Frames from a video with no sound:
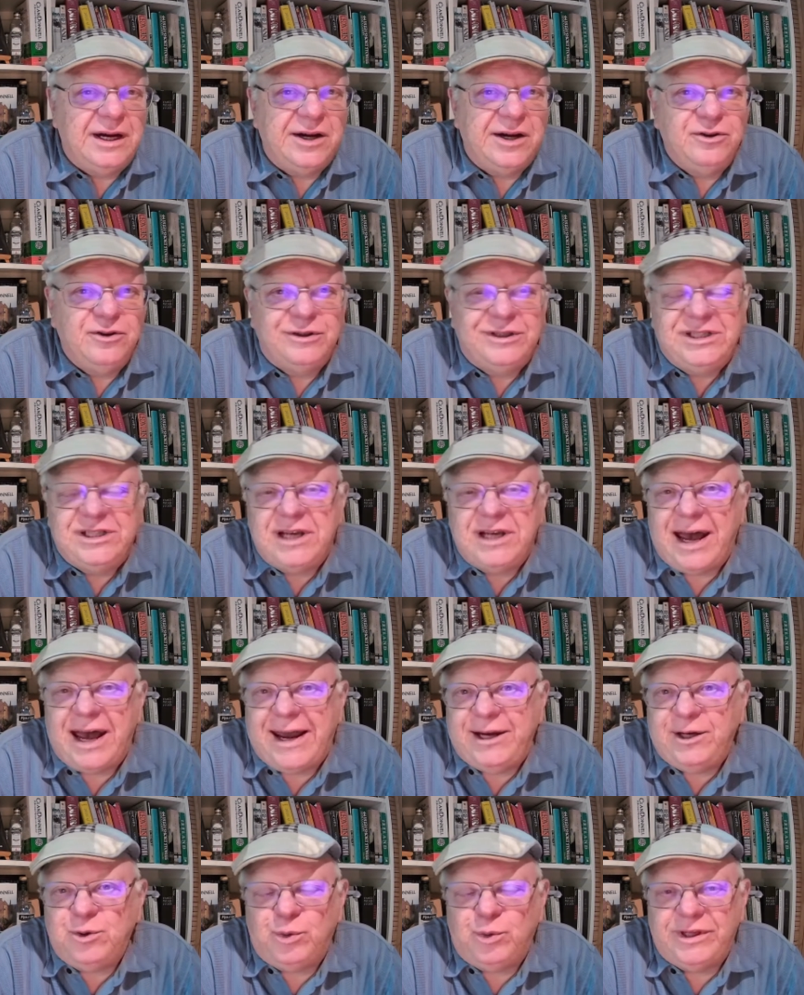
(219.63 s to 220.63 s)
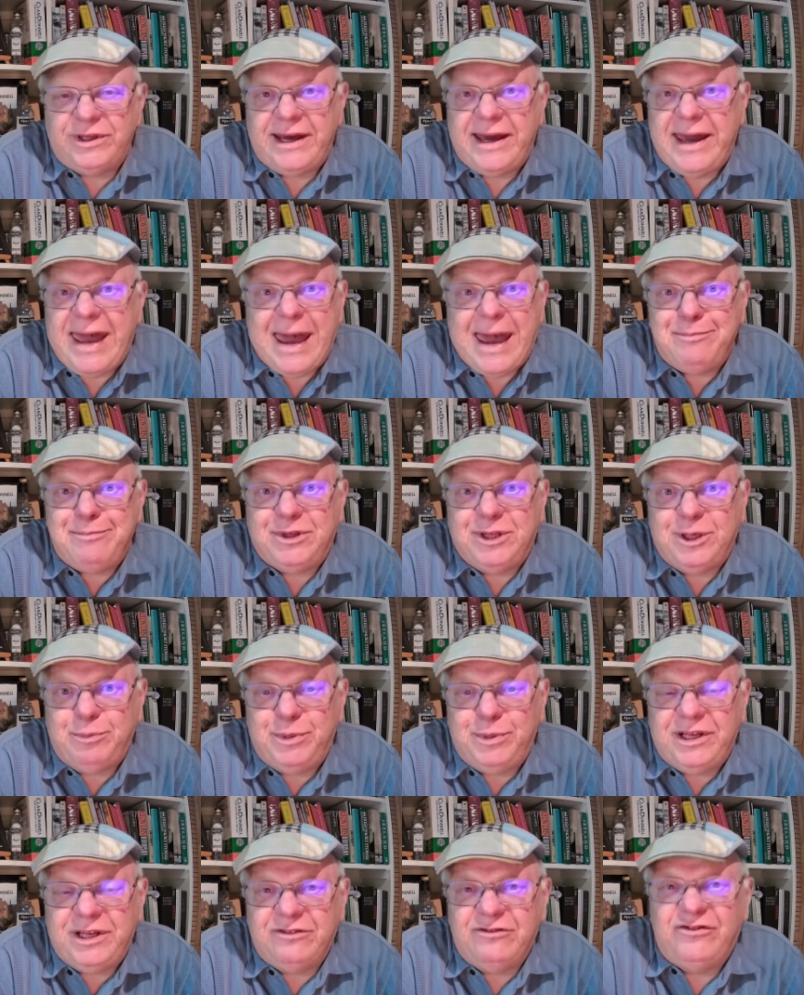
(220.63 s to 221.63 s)
Others signed when they happened to
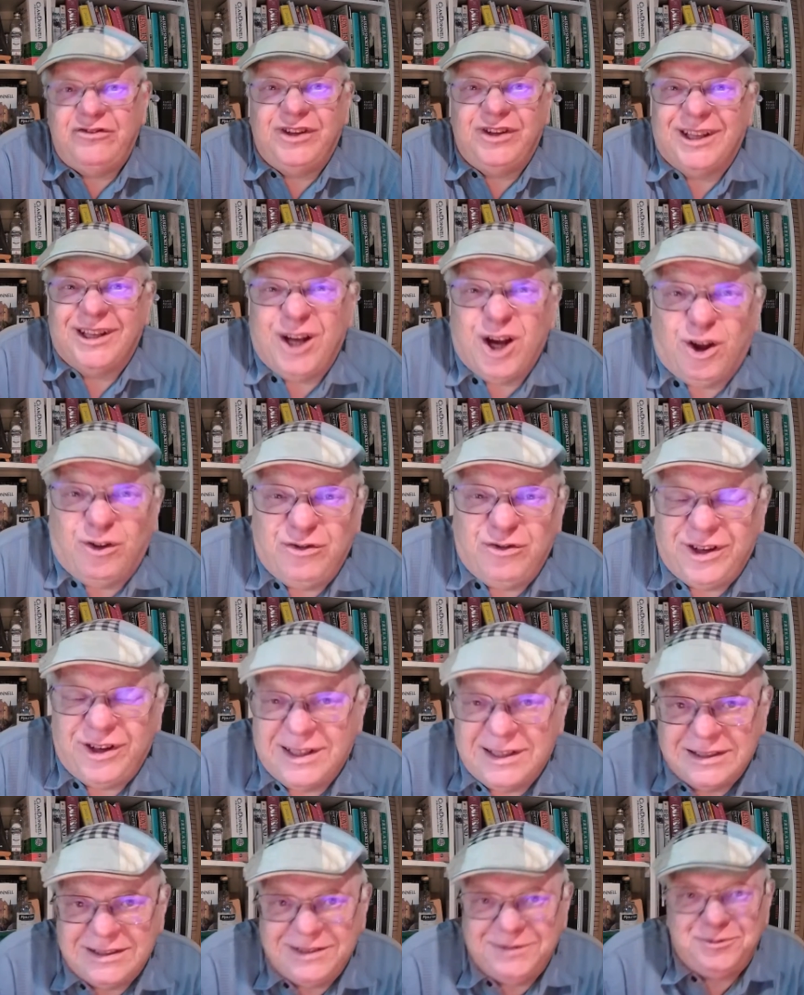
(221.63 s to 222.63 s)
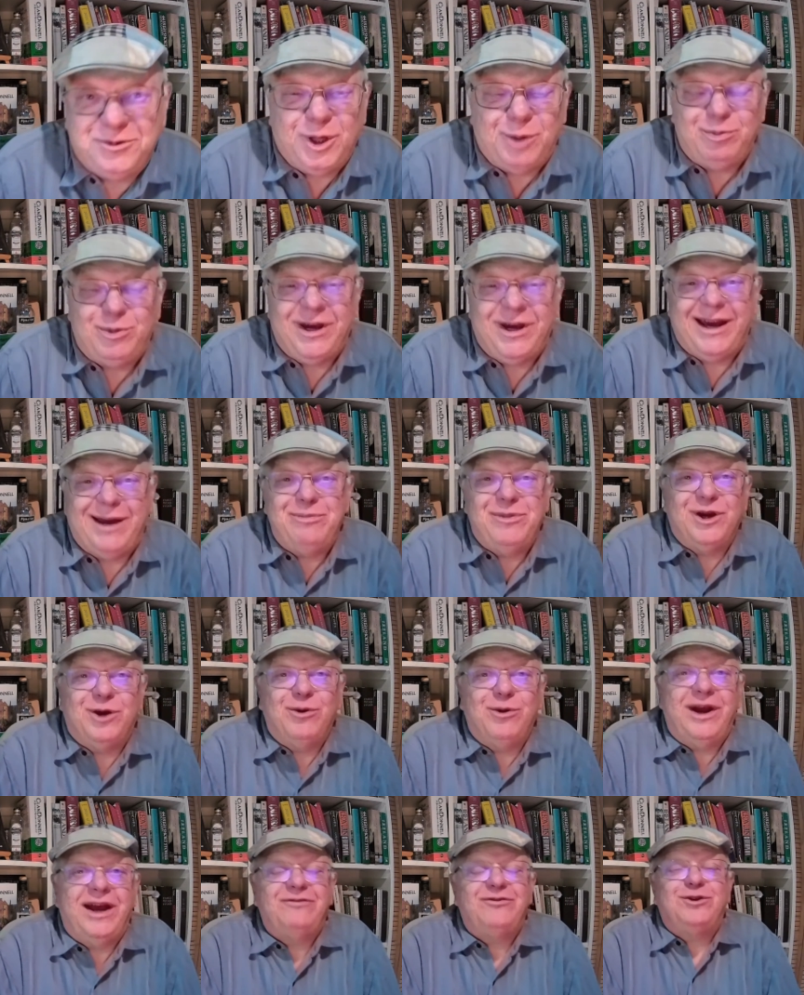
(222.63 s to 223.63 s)
be in Philadelphia sometime
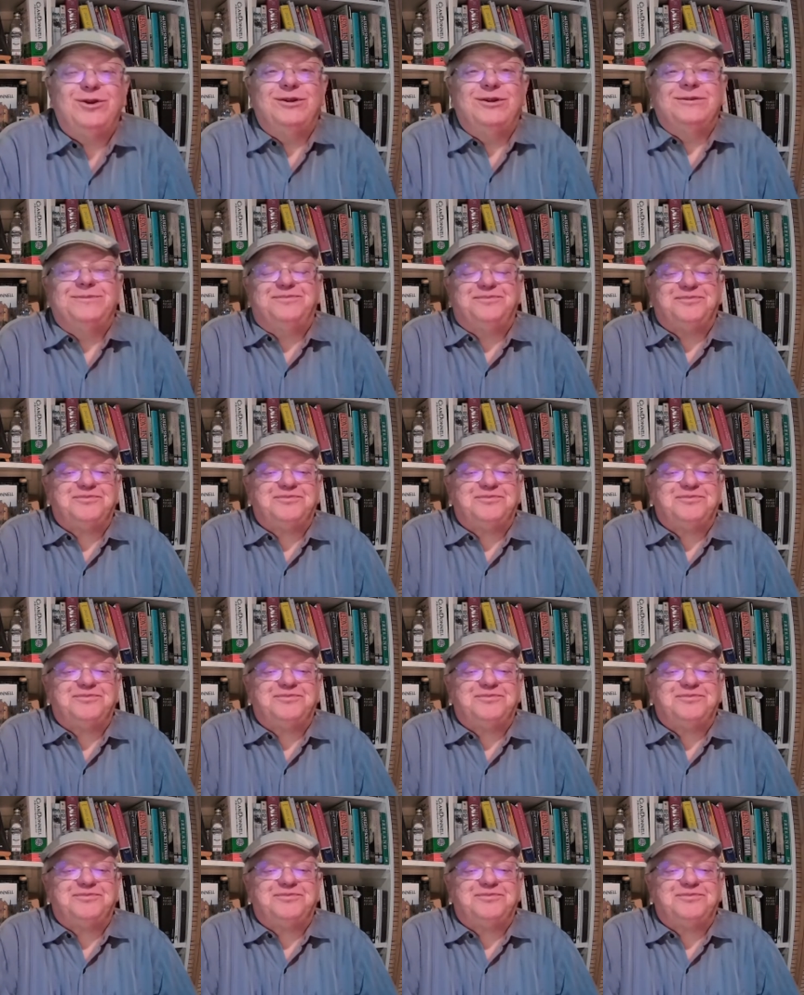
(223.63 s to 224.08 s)
thereafter.